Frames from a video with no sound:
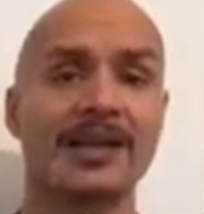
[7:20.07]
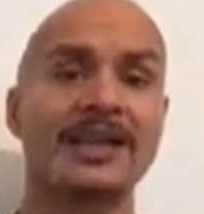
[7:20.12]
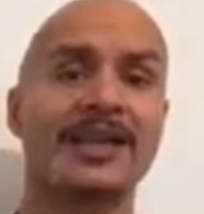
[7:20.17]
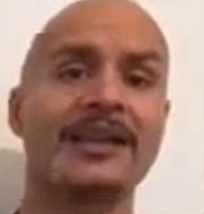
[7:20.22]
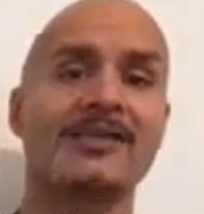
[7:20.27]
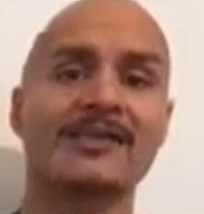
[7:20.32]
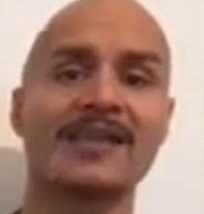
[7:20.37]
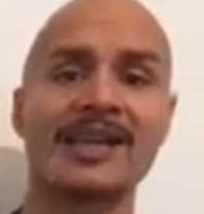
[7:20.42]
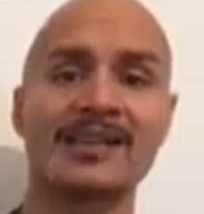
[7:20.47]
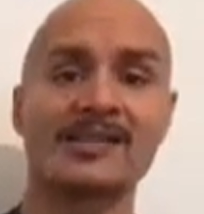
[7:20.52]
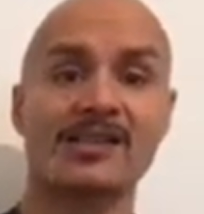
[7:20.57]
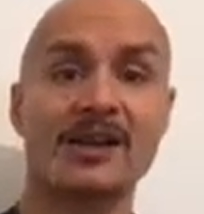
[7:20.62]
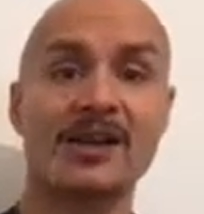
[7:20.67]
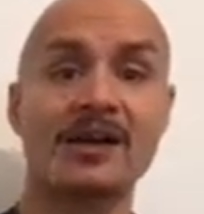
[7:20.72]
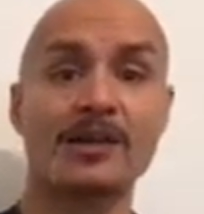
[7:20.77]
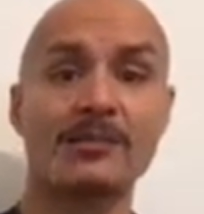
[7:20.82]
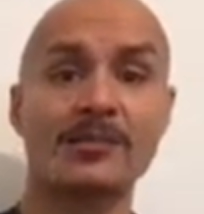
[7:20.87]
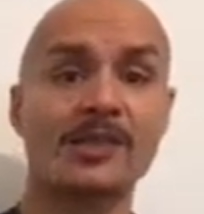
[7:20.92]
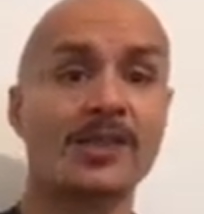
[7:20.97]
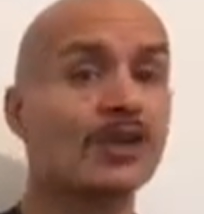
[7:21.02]
Now, Zac's
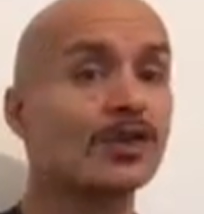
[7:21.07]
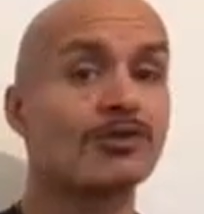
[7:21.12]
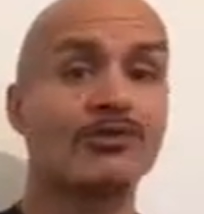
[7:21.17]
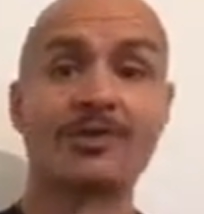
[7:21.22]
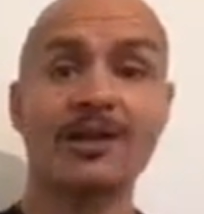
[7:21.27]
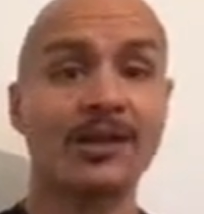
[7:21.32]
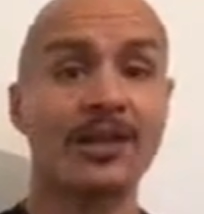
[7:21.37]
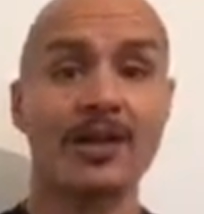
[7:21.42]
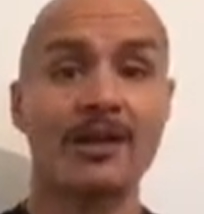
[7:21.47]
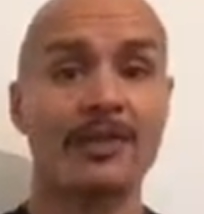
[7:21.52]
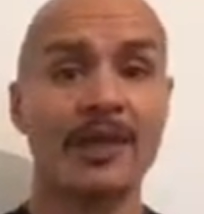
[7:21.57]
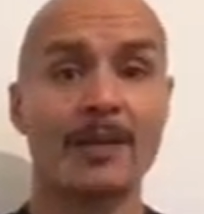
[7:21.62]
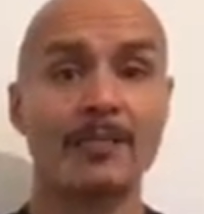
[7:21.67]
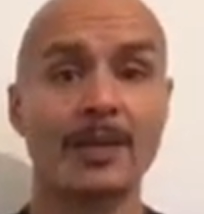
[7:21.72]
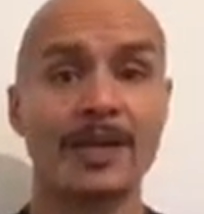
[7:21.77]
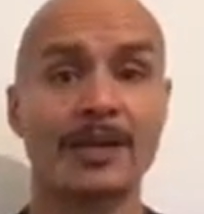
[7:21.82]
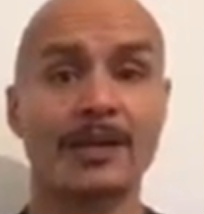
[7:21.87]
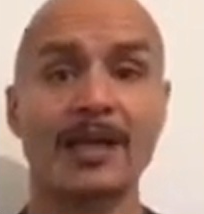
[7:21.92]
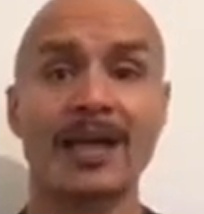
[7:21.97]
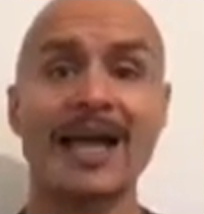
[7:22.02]
arms really aren't that
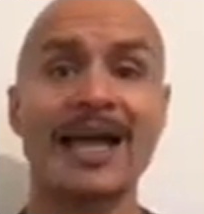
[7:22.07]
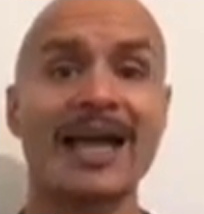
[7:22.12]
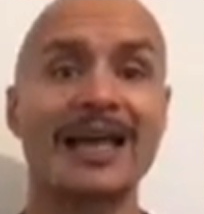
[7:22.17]
big.